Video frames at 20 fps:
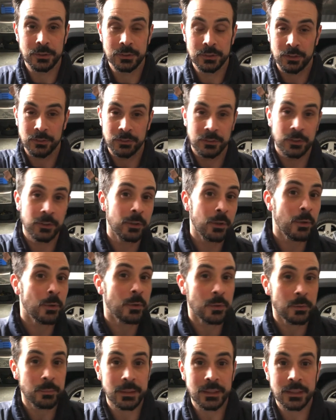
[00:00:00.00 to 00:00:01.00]
So if your
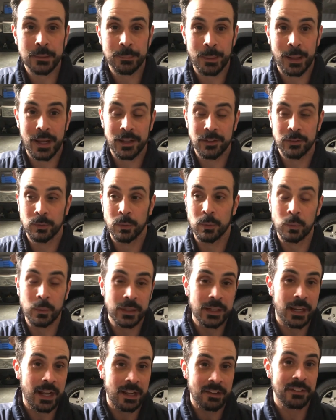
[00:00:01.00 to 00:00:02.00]
local meetup has what
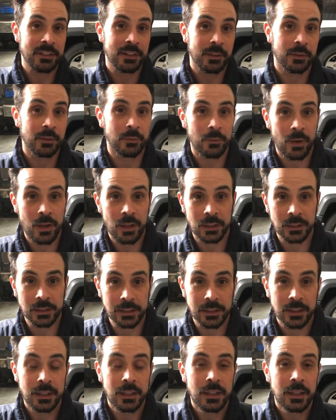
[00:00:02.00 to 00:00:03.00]
we have here in
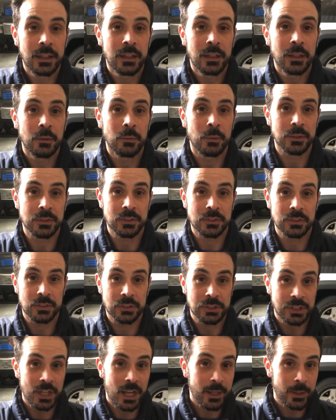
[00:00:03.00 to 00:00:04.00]
Raleigh, which is a
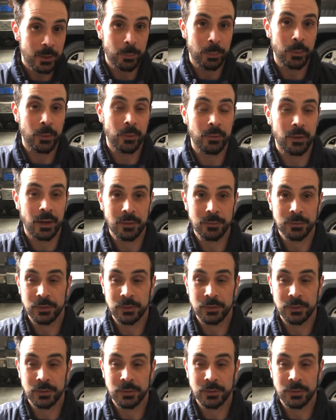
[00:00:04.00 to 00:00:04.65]
shadow program.